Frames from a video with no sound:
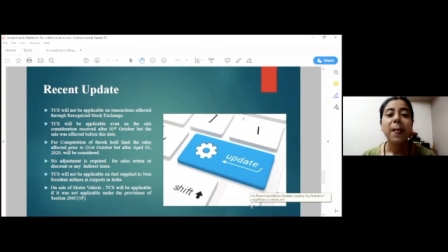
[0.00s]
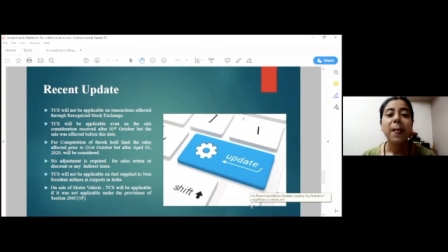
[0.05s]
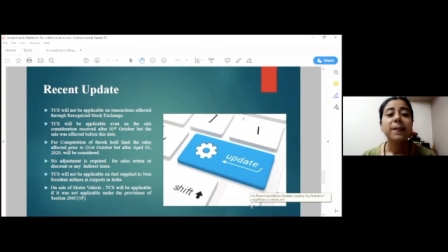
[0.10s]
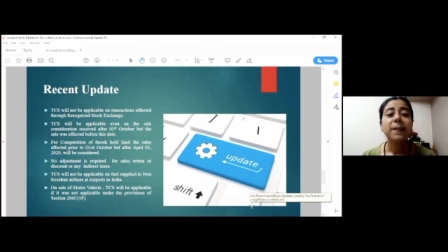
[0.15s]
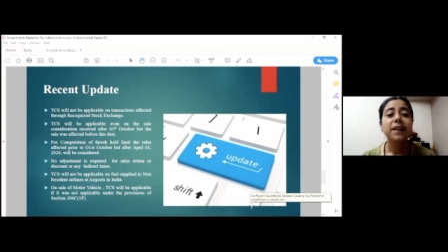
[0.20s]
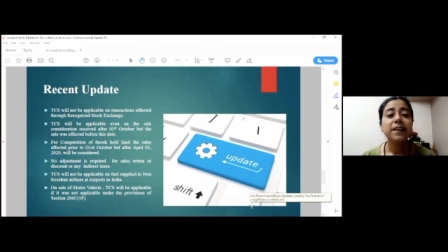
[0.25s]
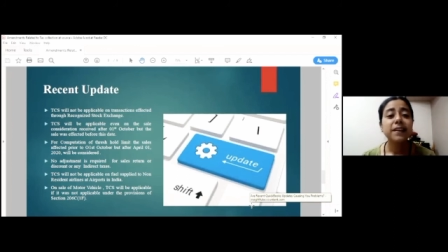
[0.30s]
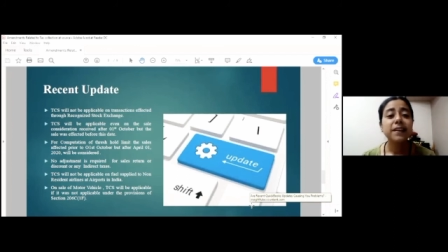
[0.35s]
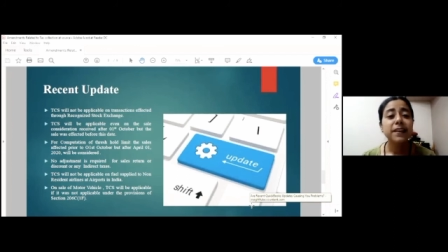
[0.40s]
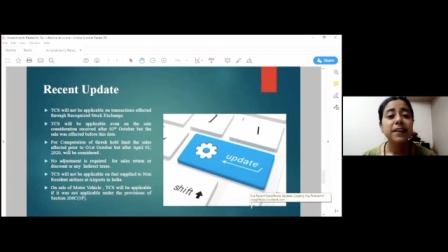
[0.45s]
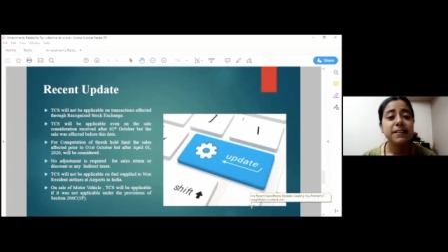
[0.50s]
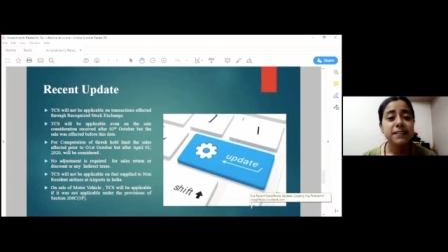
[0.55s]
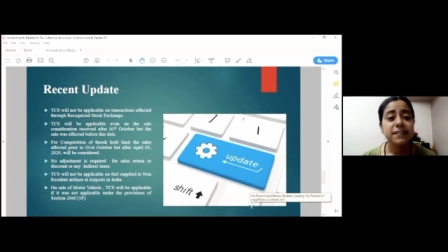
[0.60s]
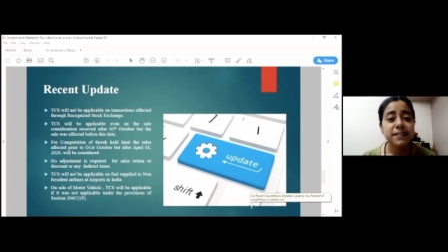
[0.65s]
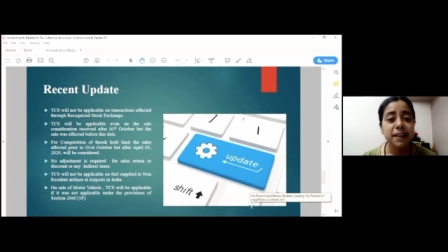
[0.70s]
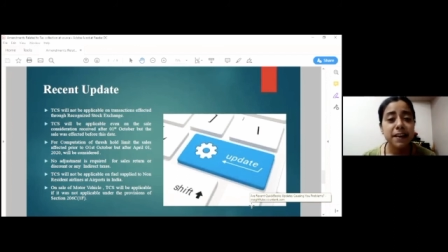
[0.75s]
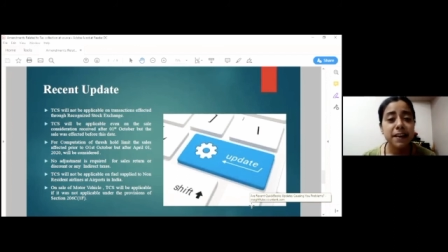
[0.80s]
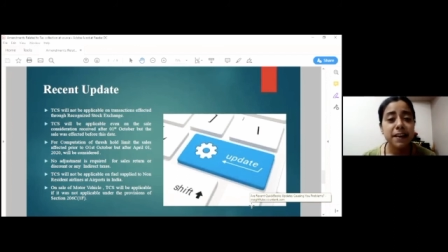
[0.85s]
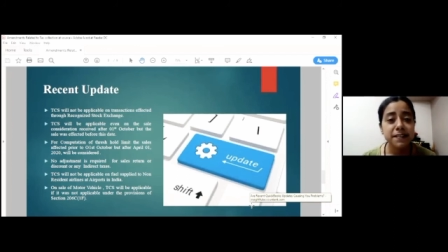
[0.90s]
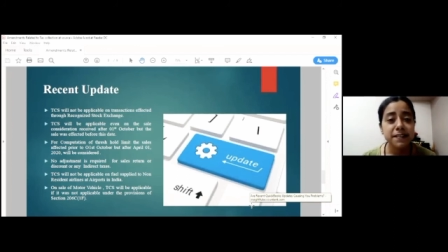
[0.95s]
The
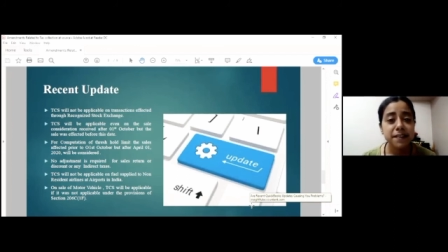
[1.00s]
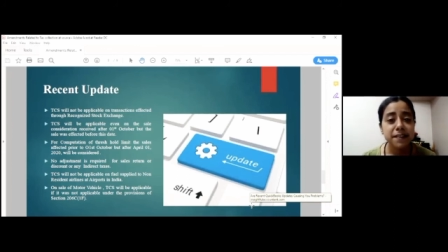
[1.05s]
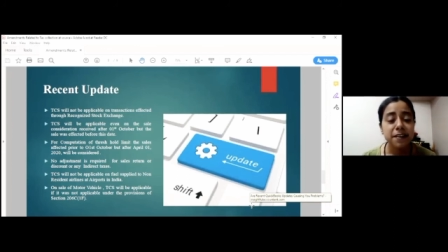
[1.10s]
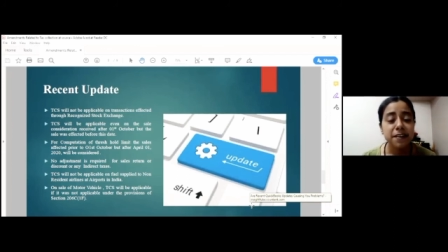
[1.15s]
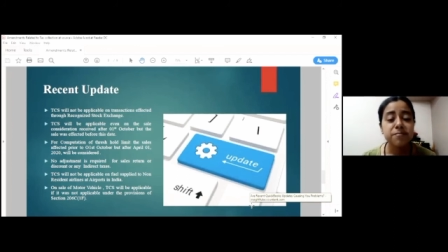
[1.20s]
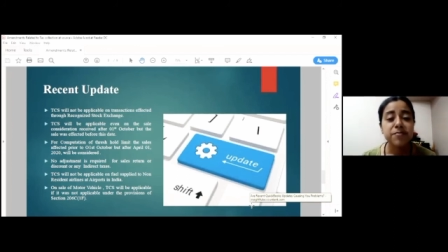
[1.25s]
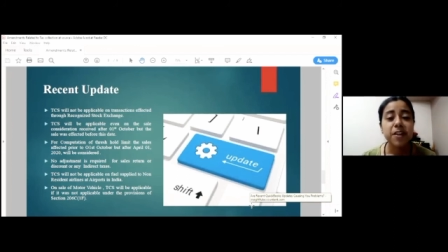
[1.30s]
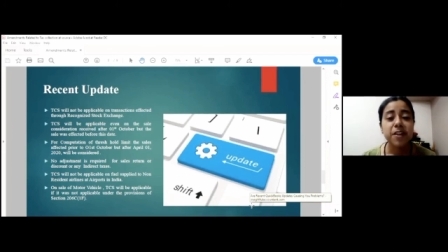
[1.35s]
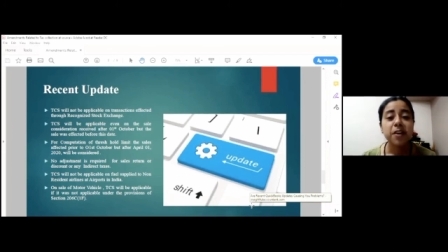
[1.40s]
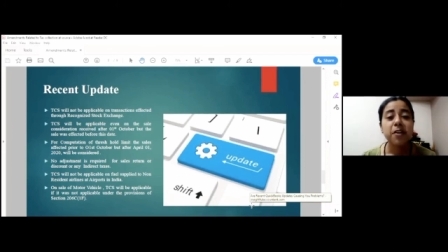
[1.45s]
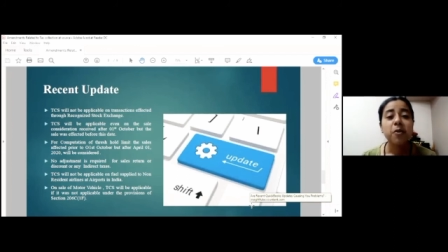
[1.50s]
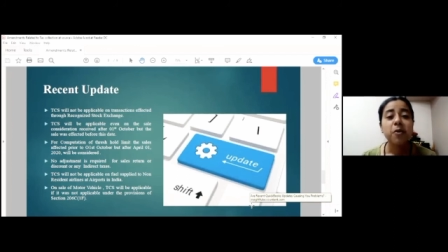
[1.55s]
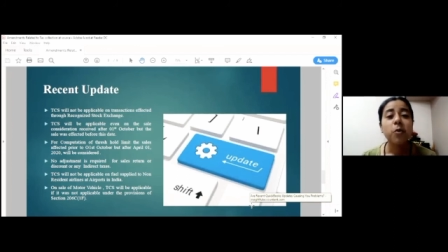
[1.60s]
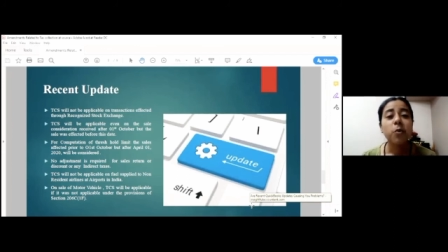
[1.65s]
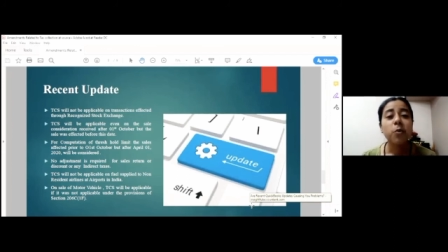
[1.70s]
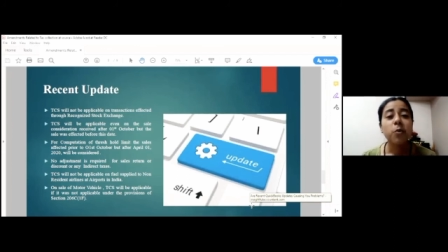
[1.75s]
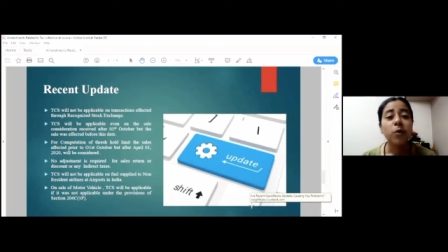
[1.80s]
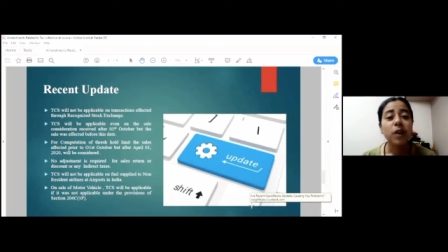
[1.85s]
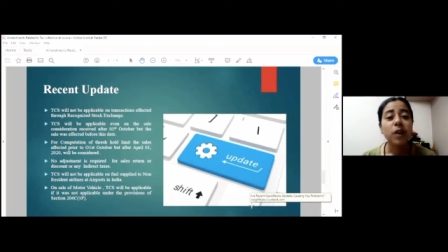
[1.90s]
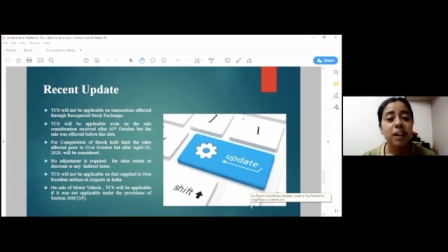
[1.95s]
TCS
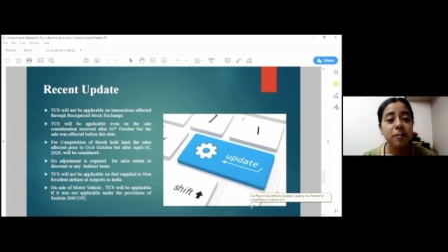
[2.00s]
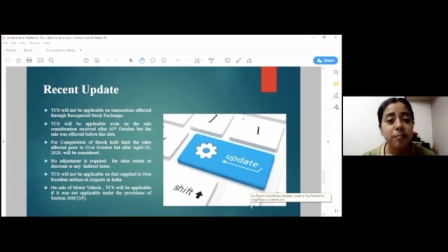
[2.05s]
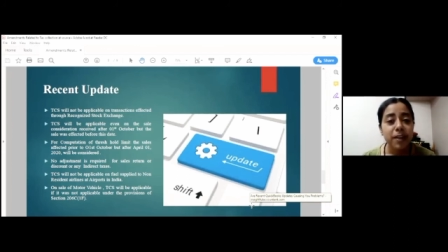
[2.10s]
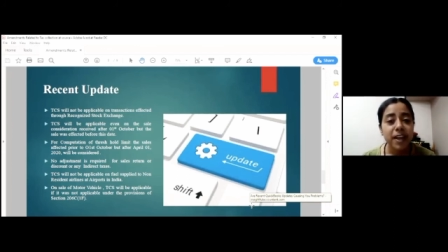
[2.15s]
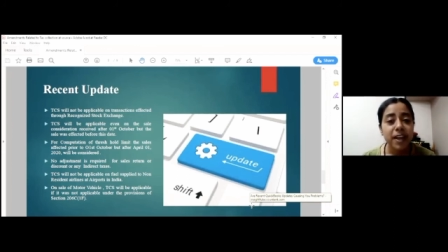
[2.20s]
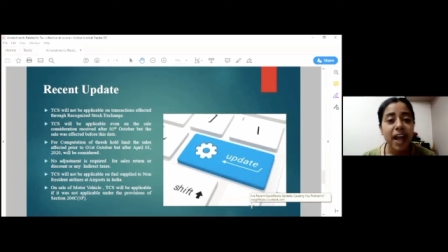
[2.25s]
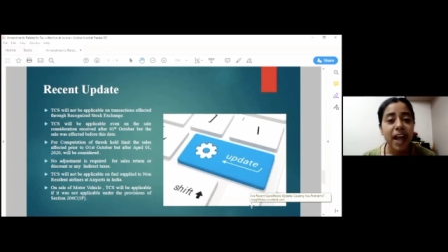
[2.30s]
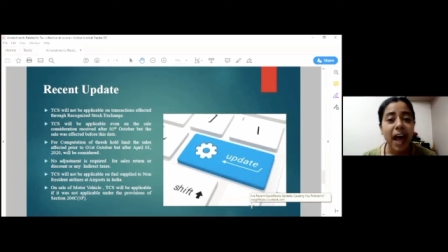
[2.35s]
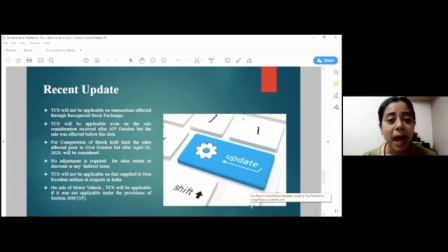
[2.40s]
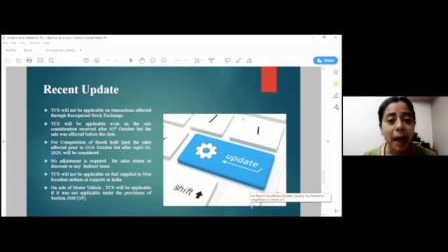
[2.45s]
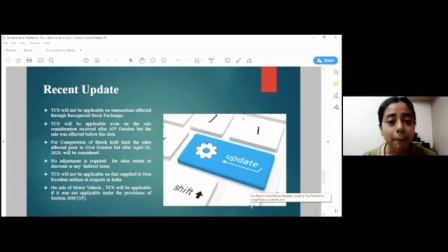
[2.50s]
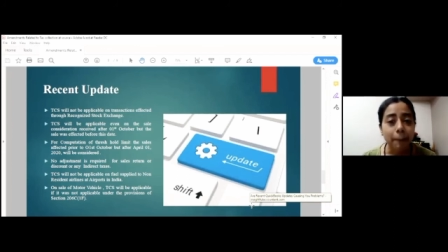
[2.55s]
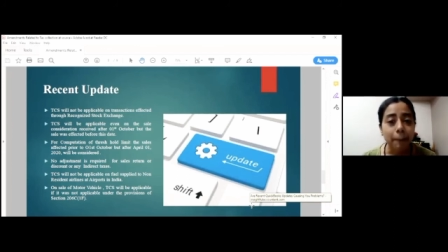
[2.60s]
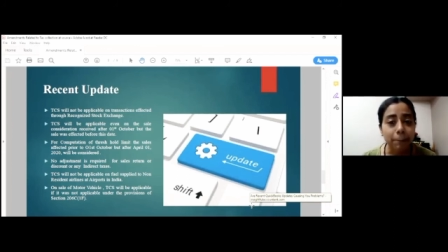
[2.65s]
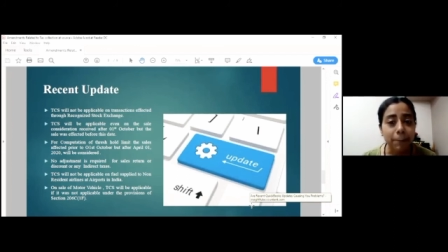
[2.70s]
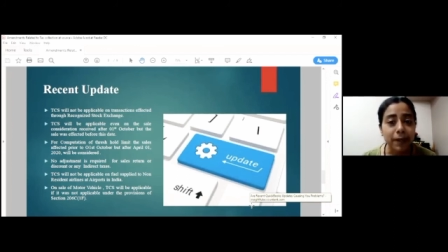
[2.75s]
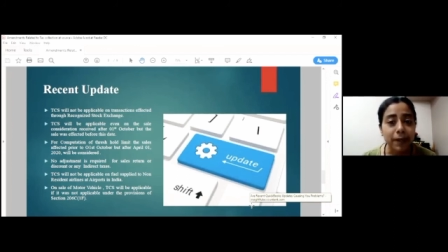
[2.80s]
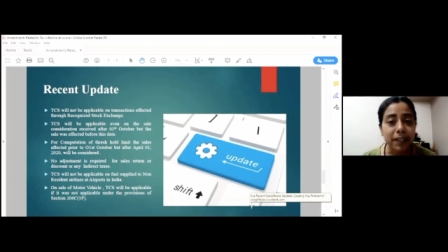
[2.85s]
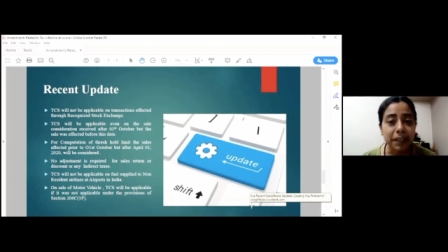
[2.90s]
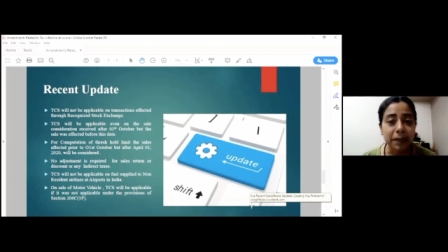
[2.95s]
will be
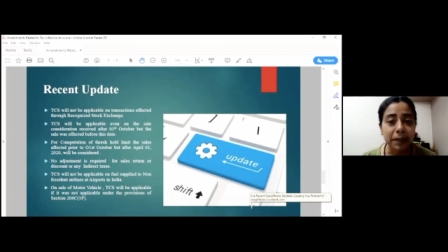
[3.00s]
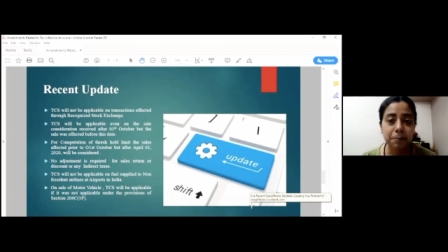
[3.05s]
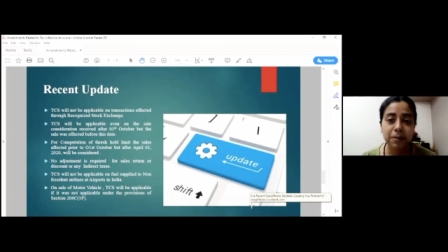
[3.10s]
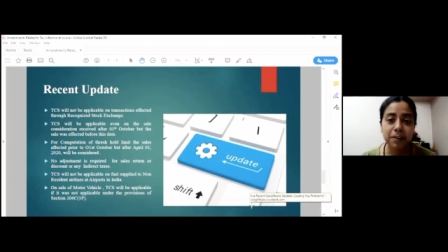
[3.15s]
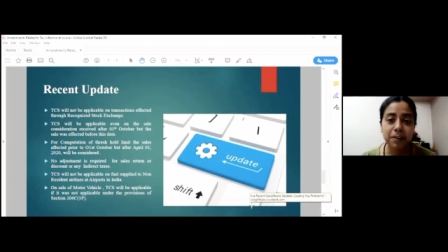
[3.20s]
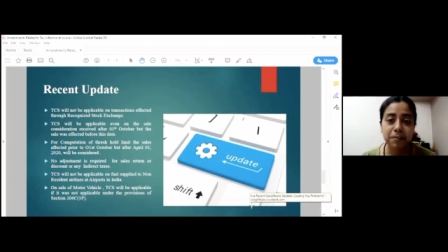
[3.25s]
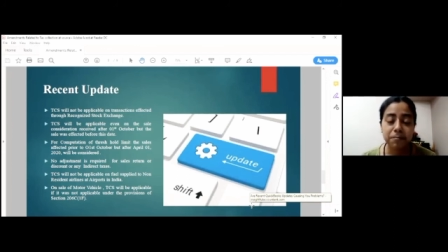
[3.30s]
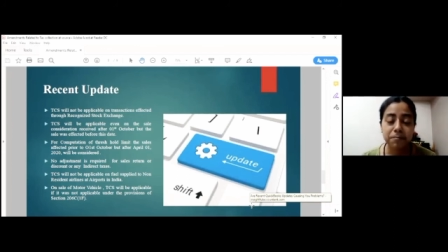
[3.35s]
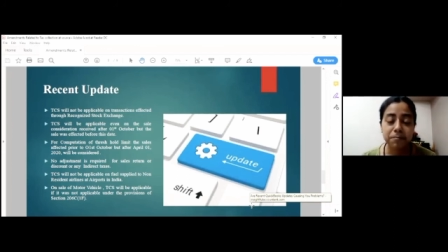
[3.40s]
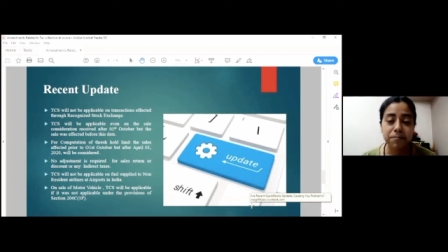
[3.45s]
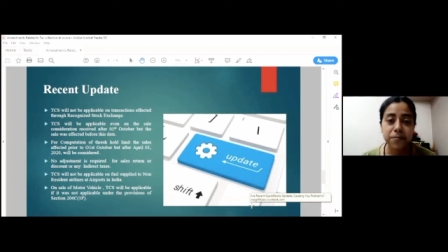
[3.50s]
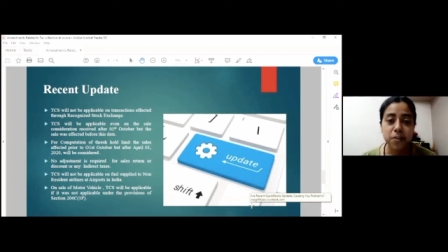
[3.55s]
applicable